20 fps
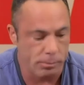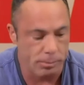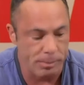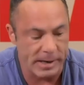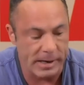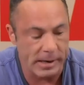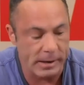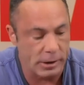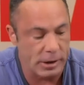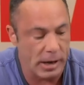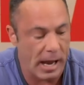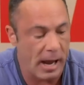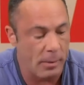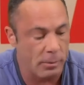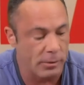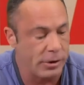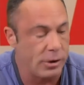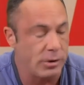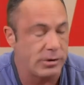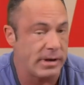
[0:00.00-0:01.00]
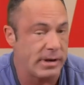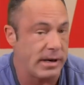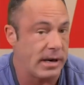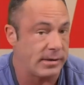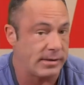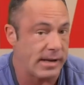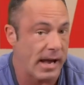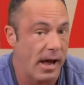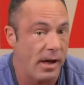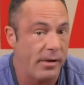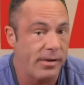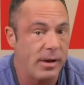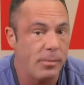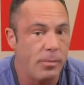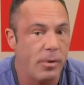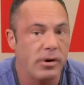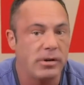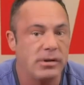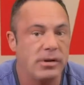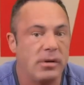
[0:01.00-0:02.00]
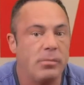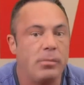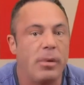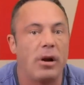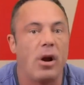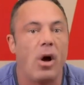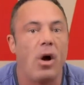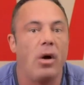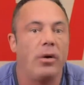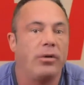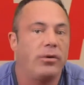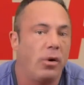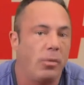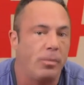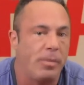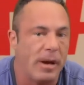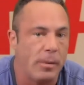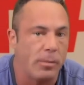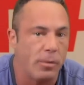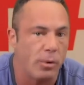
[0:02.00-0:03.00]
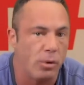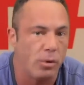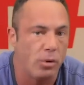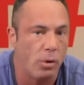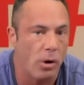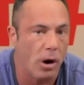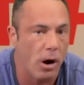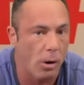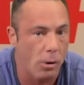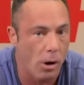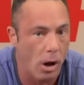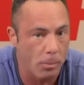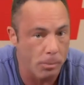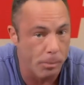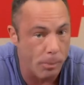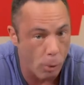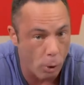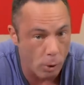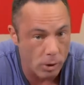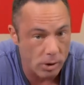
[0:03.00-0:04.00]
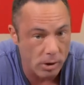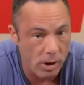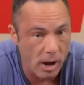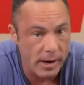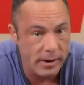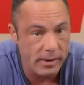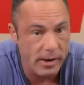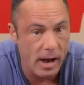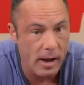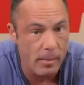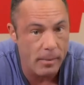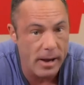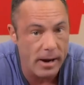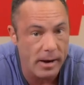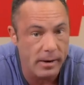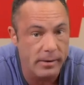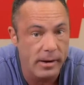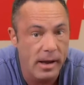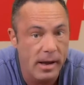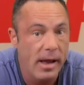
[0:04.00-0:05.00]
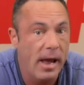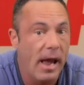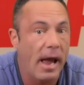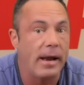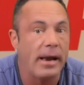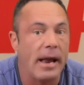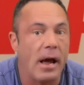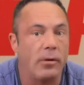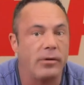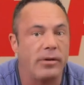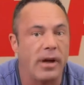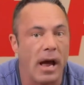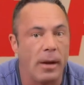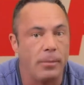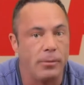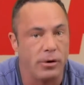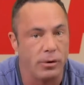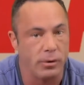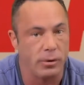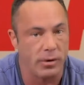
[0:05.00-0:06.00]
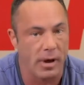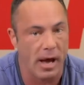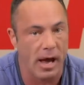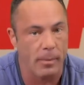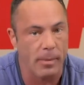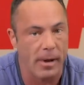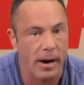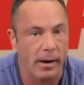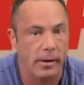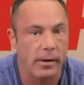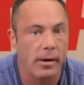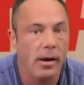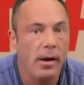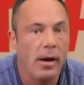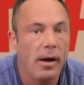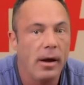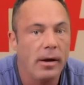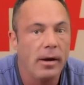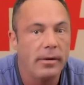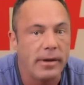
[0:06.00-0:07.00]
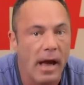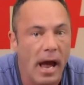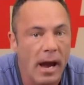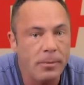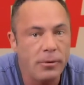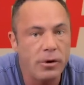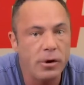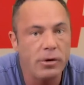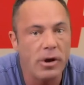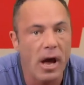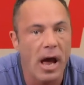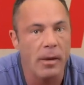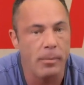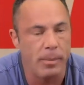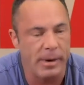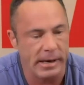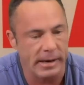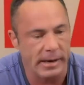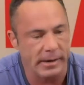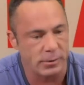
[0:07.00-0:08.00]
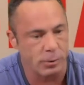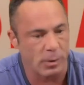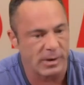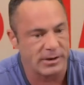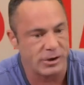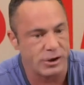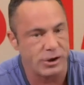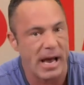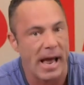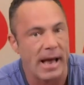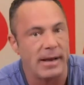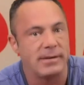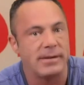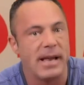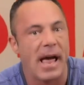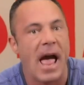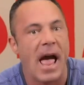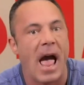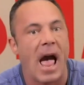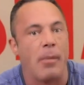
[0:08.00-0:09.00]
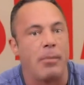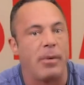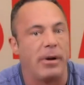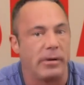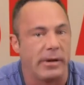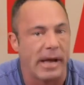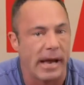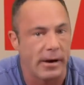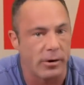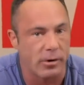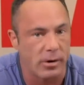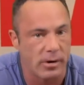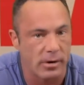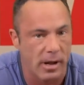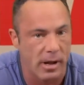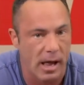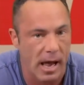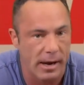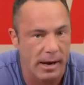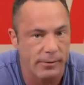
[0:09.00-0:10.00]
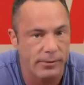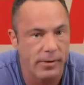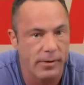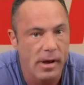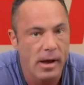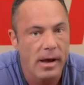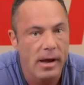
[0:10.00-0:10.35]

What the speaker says: being able to use it as a healthy person, but also people who are borderline diabetic and now type 2 diabetic. Type 2 diabetes, which tends to happen later in life,